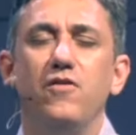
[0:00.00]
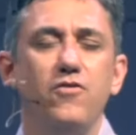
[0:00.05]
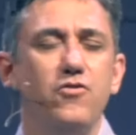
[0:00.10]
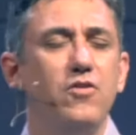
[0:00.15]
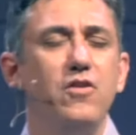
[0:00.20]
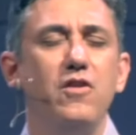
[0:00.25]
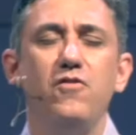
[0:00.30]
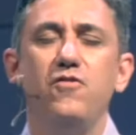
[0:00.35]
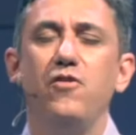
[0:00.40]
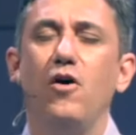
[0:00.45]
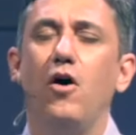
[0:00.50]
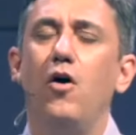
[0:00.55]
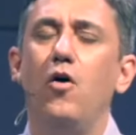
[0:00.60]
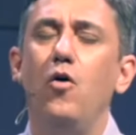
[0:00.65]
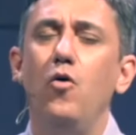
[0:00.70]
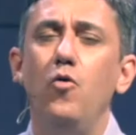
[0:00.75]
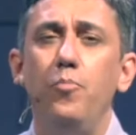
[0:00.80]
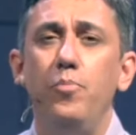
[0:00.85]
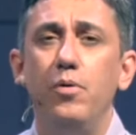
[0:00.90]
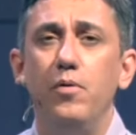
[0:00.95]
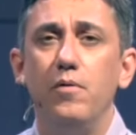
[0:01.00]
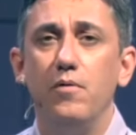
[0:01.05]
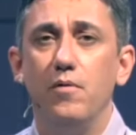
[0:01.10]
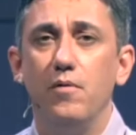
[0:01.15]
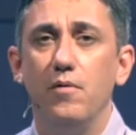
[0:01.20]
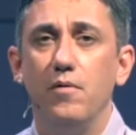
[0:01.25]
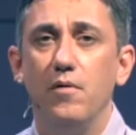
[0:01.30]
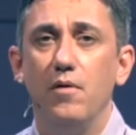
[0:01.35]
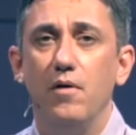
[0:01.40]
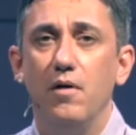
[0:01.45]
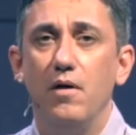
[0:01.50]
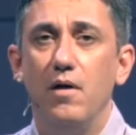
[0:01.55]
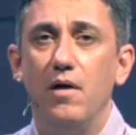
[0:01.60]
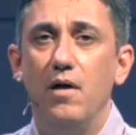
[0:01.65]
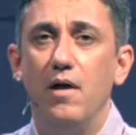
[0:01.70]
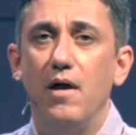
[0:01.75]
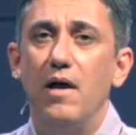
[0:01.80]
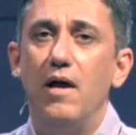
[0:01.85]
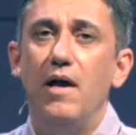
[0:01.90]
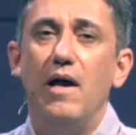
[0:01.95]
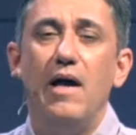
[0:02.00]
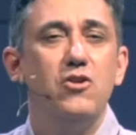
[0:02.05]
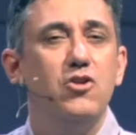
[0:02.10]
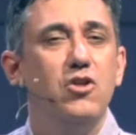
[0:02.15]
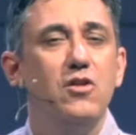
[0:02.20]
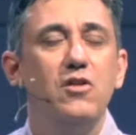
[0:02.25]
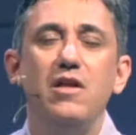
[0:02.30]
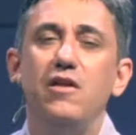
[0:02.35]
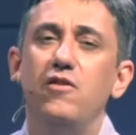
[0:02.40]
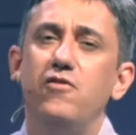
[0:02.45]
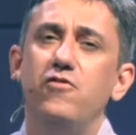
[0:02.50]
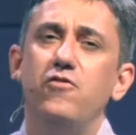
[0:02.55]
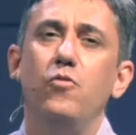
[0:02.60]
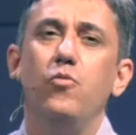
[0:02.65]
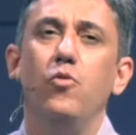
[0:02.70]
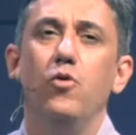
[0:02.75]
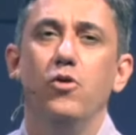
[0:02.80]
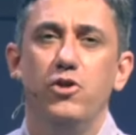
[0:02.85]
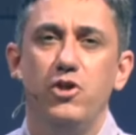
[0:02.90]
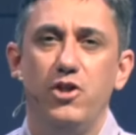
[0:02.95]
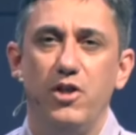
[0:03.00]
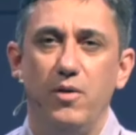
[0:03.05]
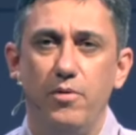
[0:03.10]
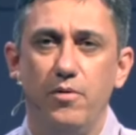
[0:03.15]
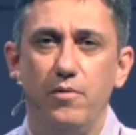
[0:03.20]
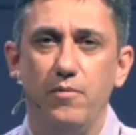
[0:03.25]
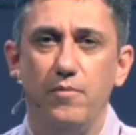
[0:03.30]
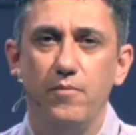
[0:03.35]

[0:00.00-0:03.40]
it should lead us to hope, and it should lead us to worship.